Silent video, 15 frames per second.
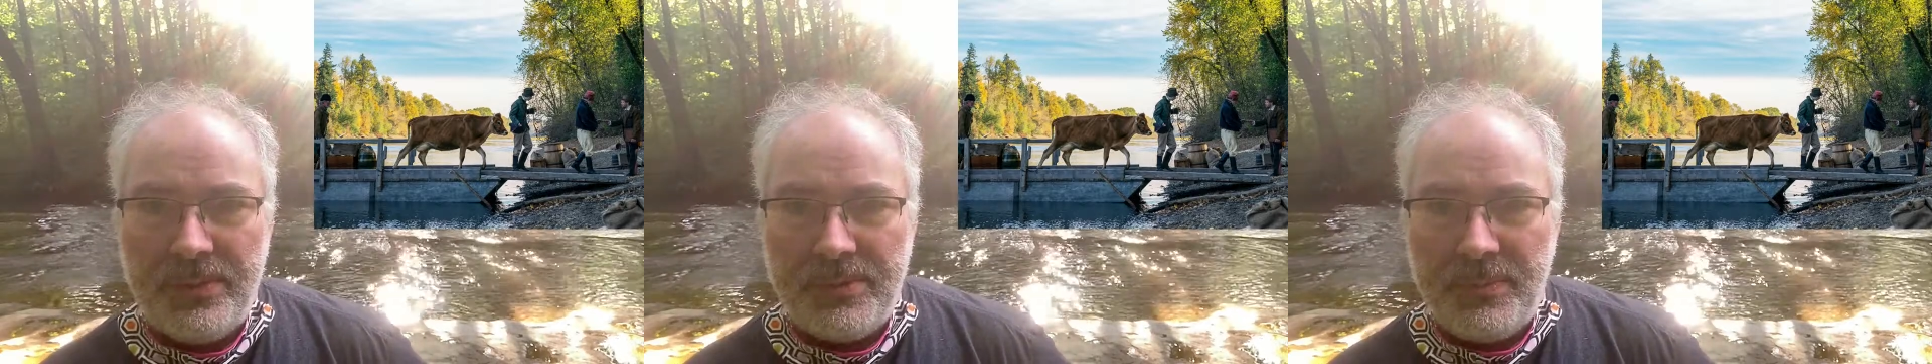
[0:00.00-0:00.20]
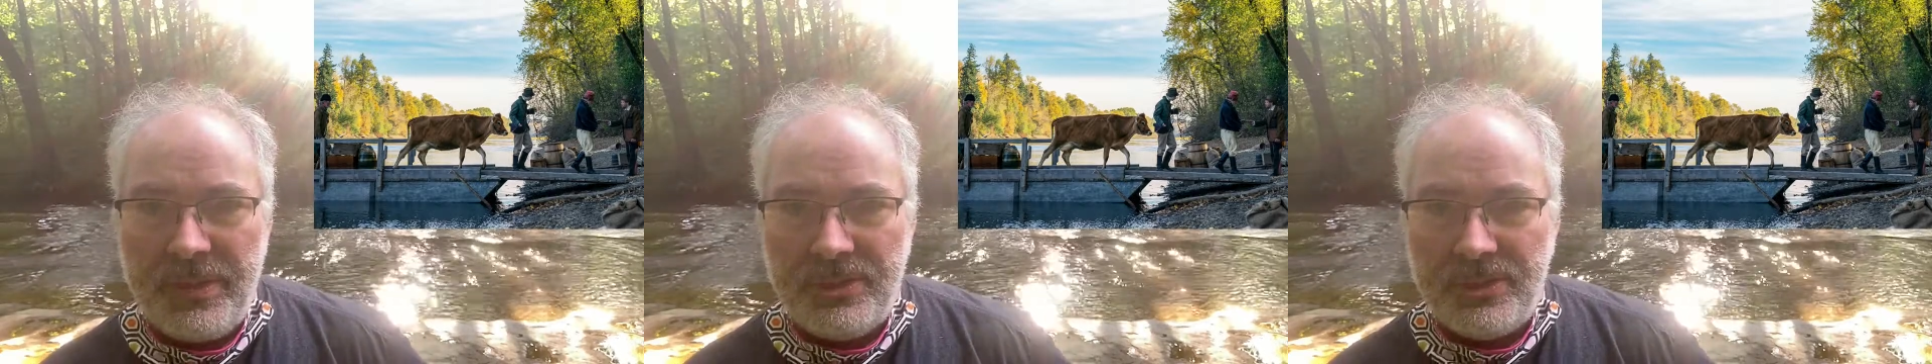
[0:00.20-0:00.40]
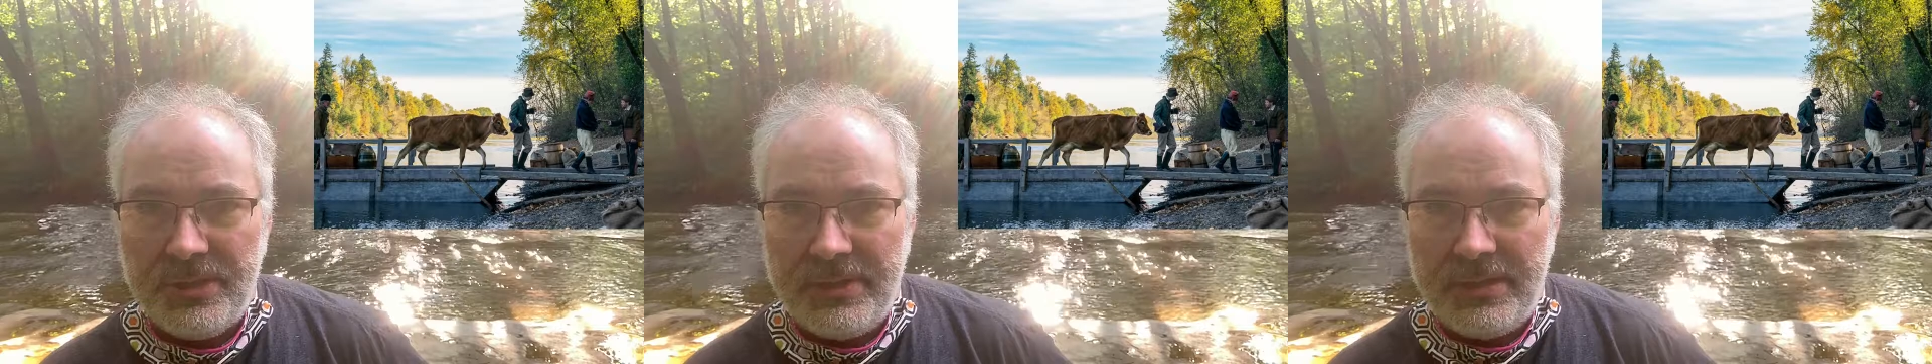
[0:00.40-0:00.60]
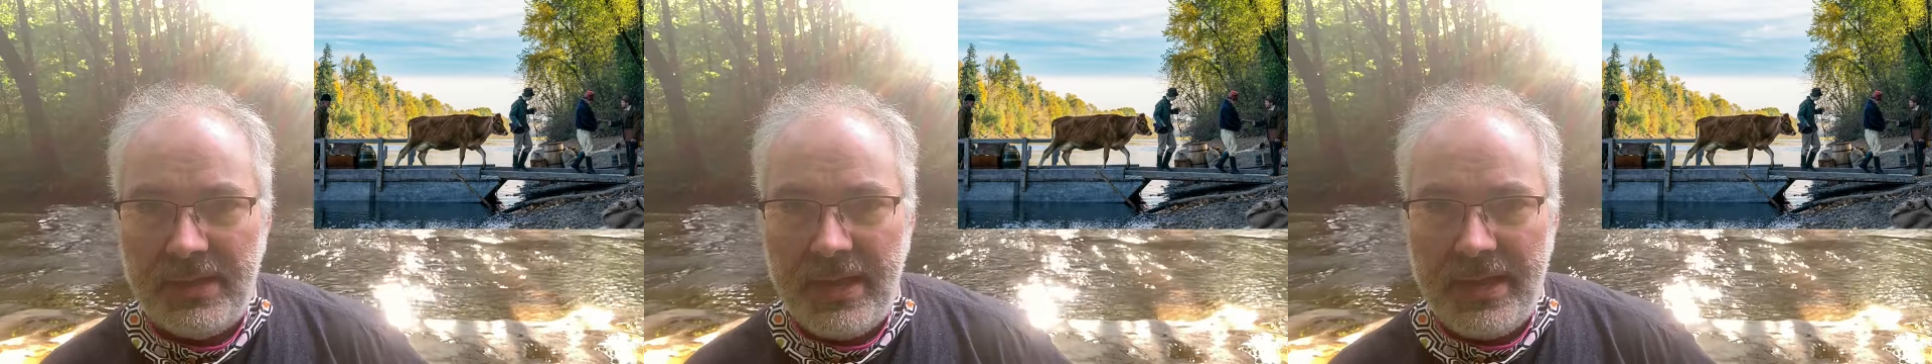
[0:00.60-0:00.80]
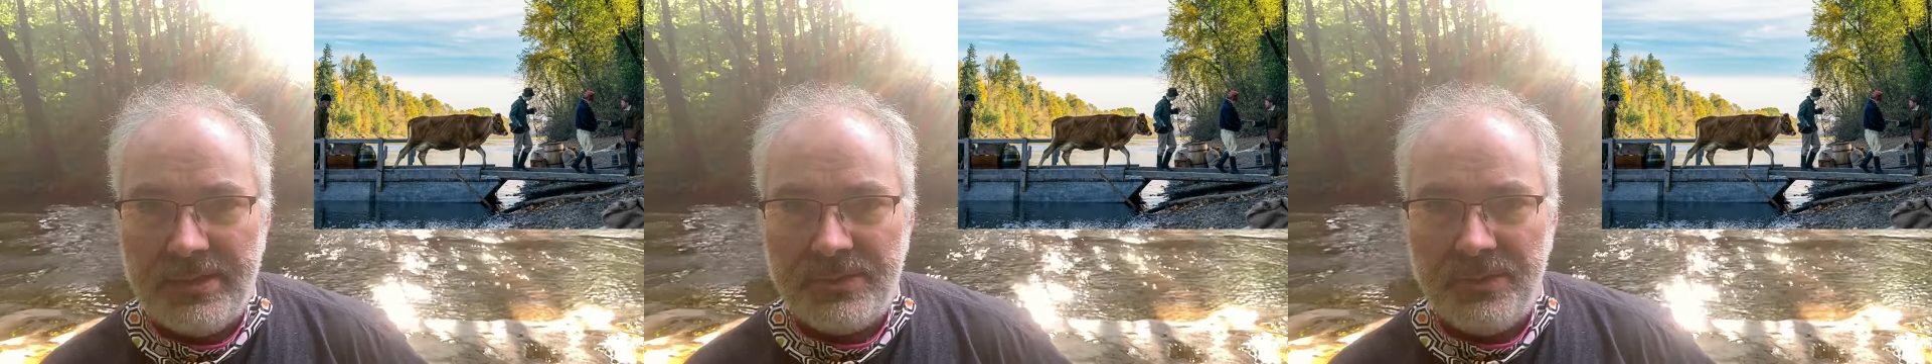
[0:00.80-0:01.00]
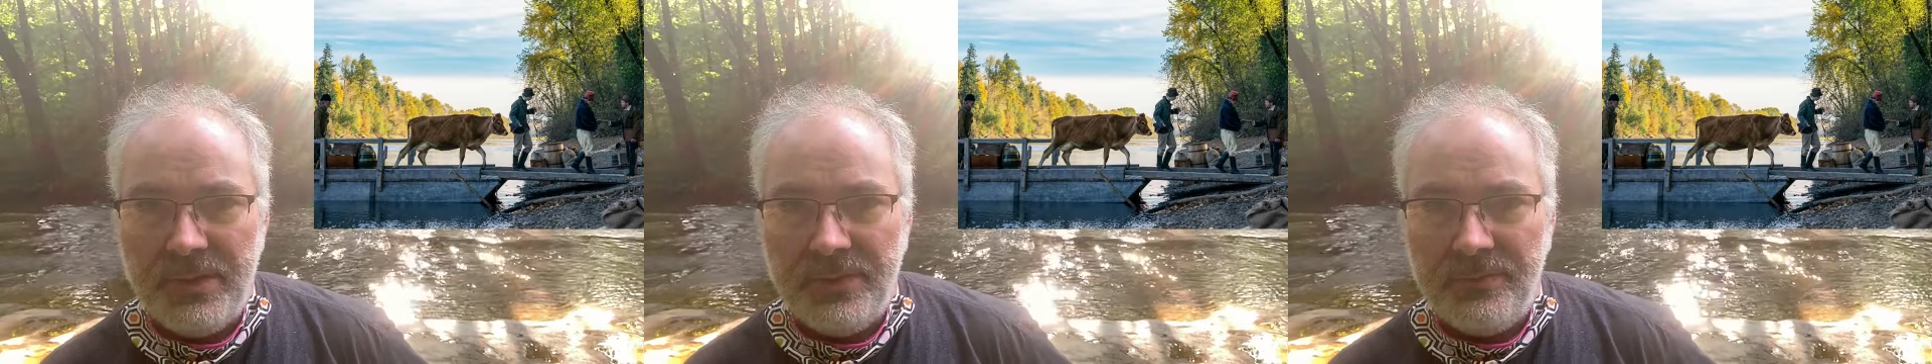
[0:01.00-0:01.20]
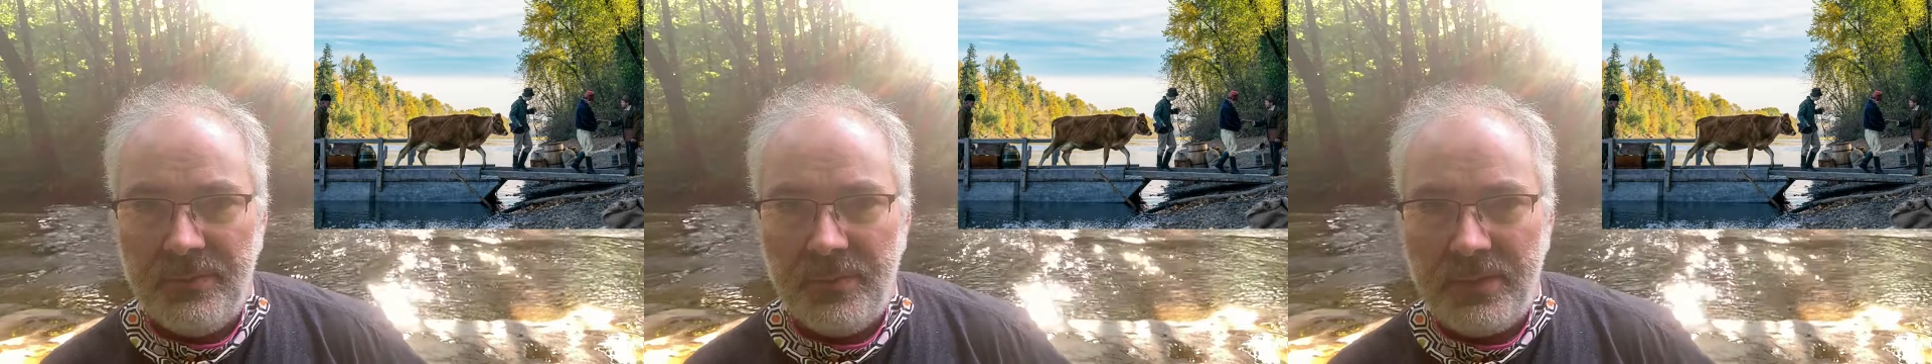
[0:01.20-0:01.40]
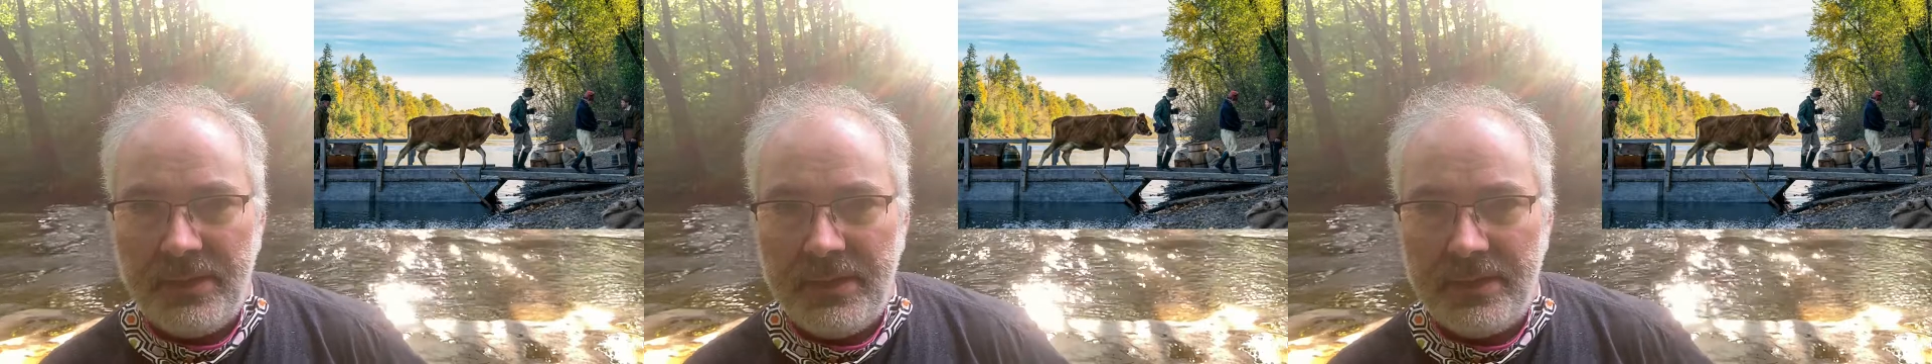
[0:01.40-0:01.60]
especially in the last 3 or
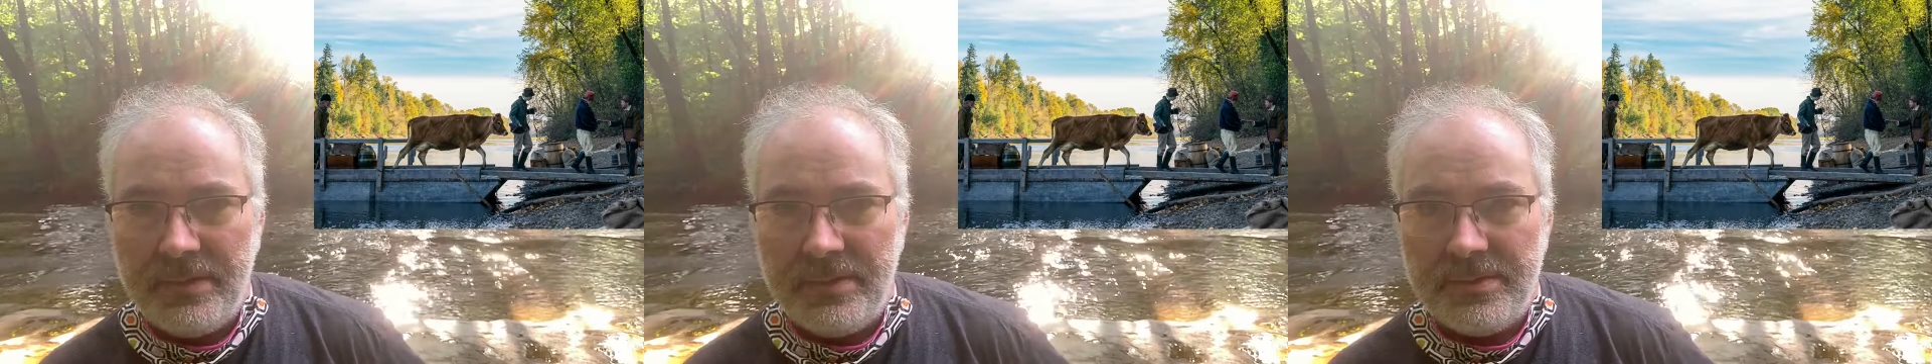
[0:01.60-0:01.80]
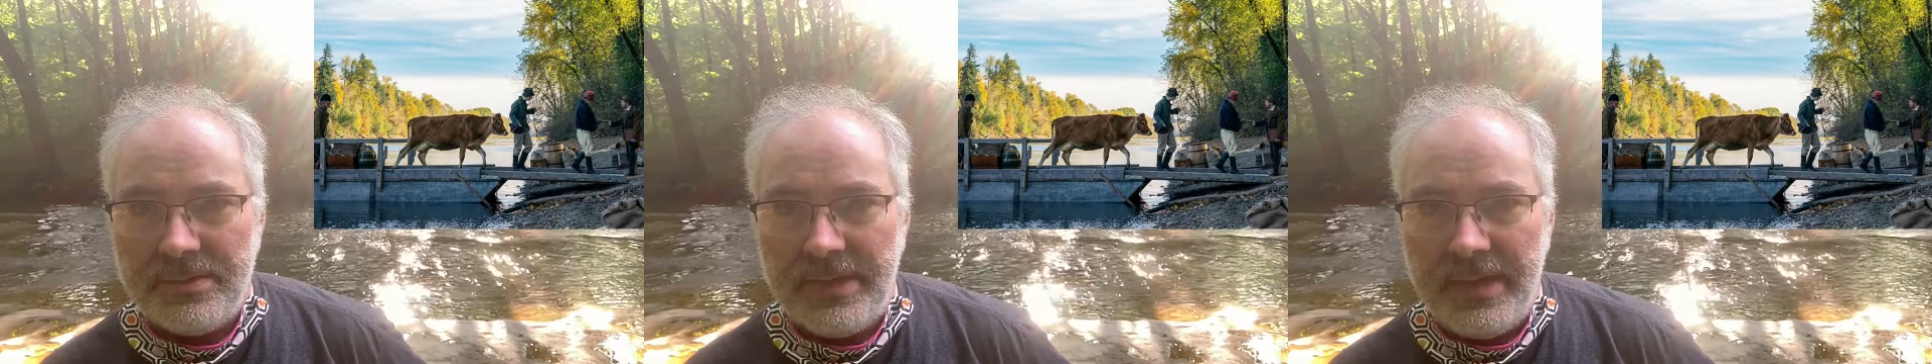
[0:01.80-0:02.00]
4 years,